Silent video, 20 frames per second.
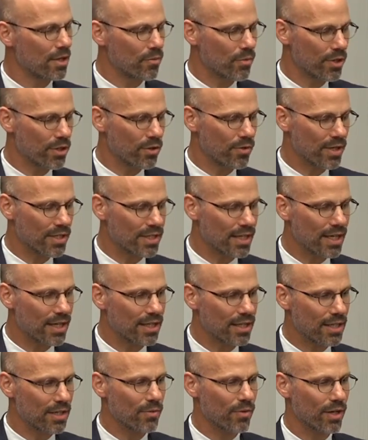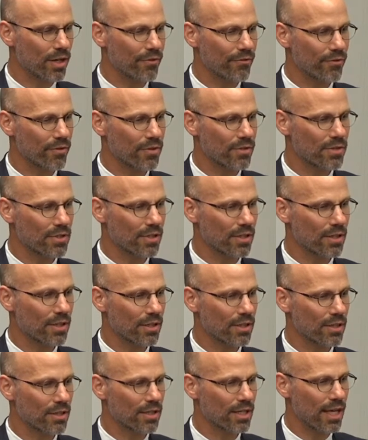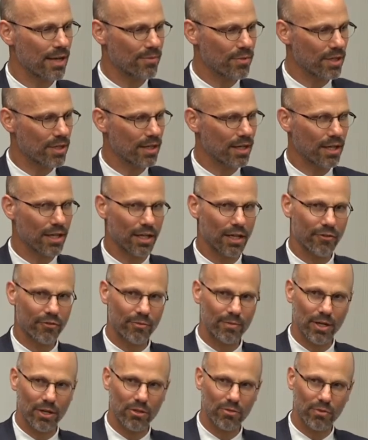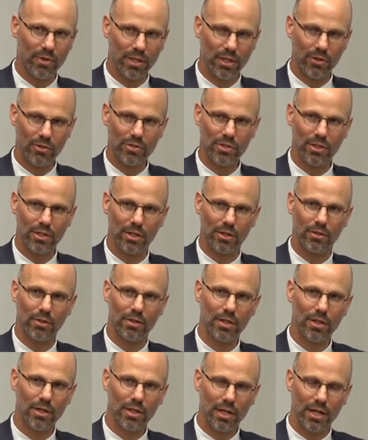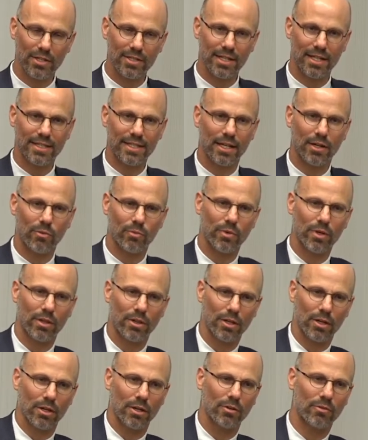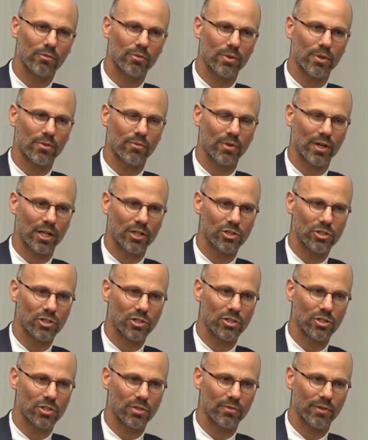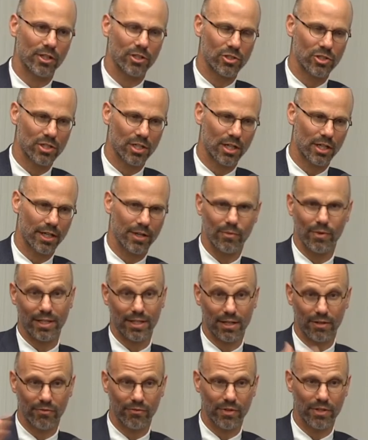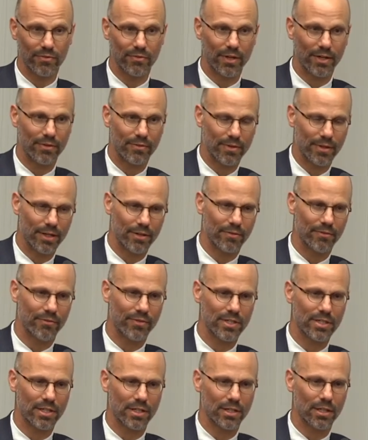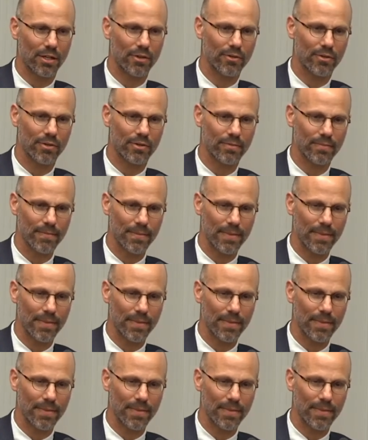With USAID, when I first uh, came to the IAF about three years ago, I sat down with uh, with Raj Raj Shah. I went down and visited other